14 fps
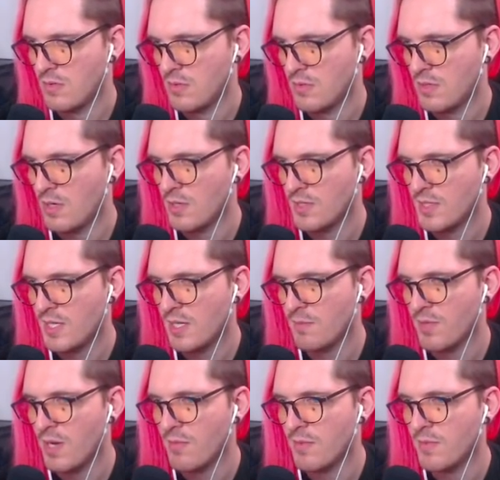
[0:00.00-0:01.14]
Coliseum,
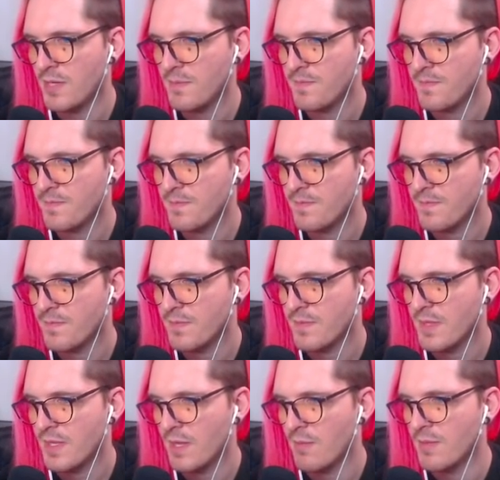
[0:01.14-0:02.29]
probably.
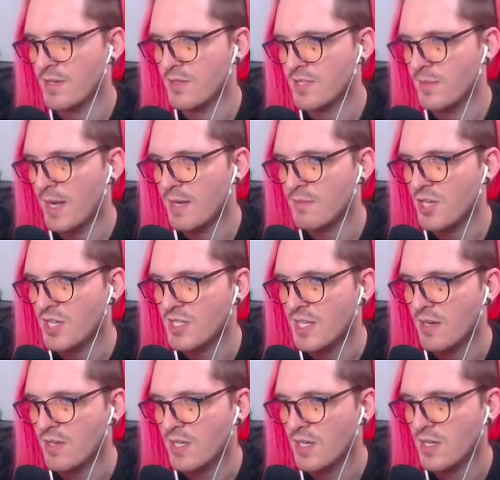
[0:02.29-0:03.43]
I'm going to do some item checks
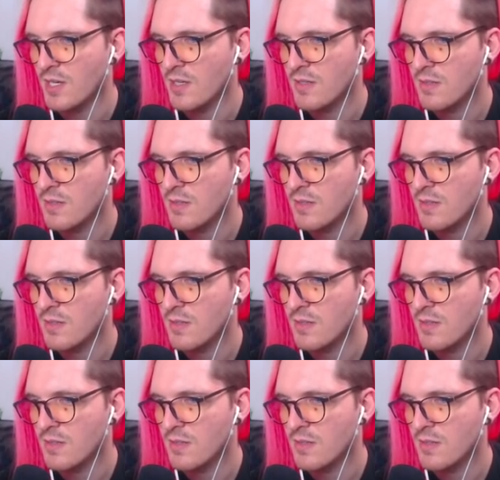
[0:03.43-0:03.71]
down here.